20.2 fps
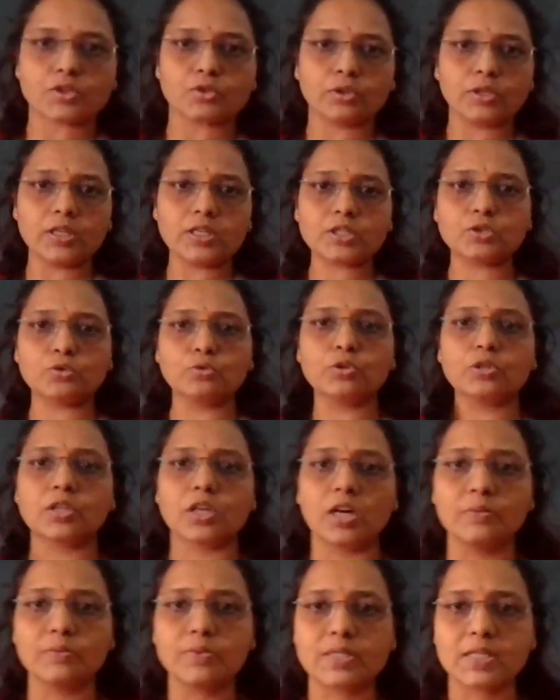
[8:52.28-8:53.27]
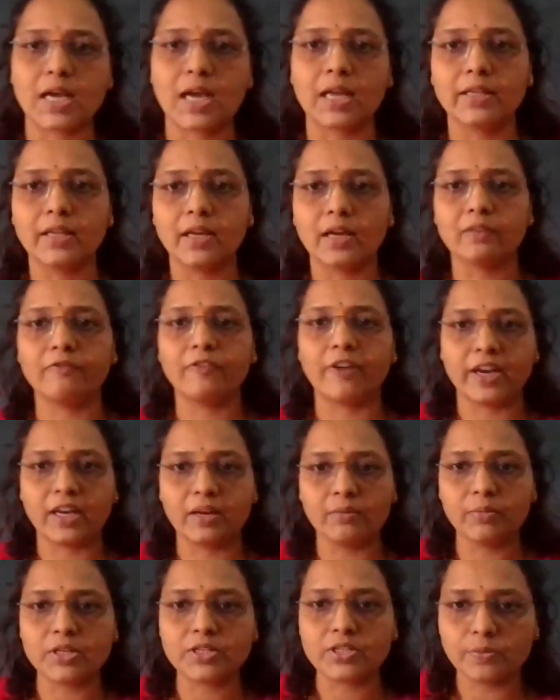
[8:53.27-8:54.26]
So these two terms are there,
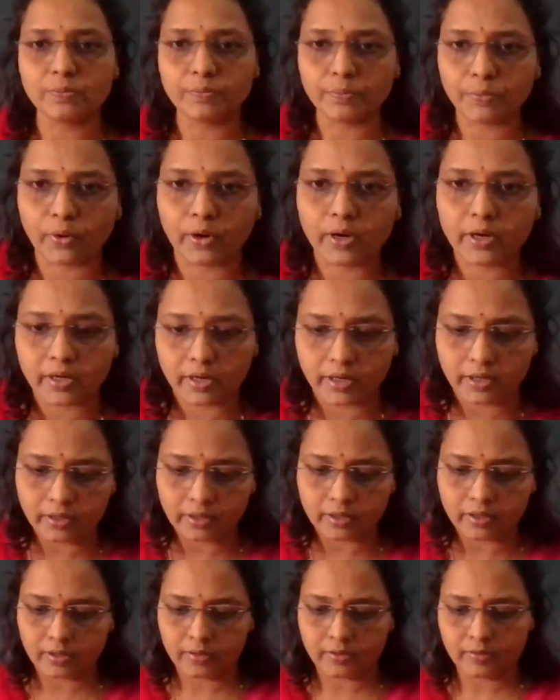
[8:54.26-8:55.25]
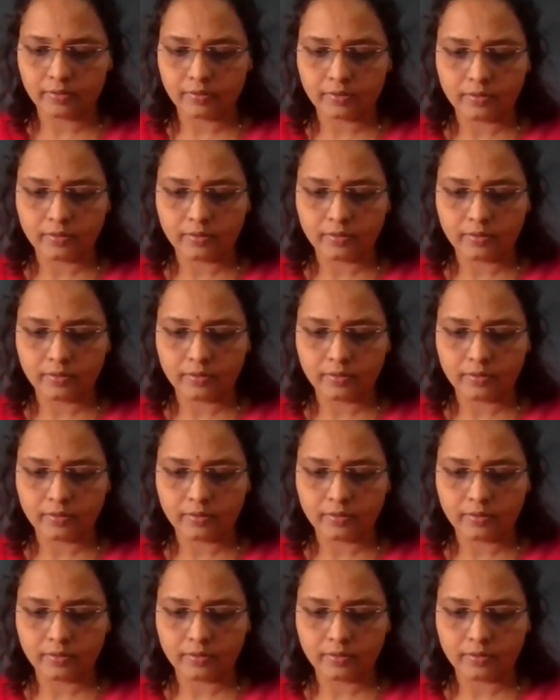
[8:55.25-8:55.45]
very much important.